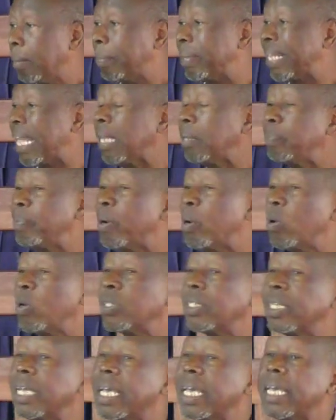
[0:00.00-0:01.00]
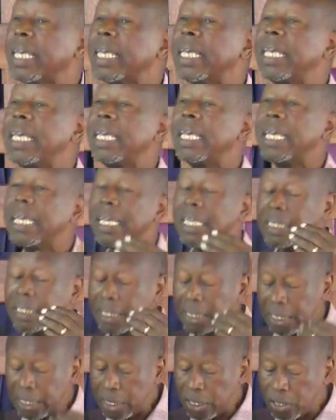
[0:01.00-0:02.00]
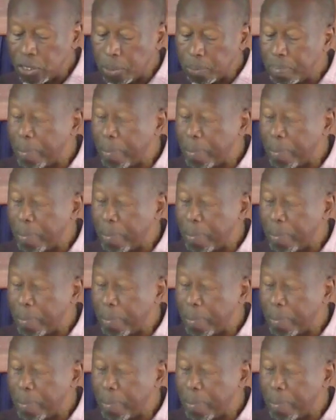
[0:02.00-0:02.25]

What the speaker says: But that's because he's in his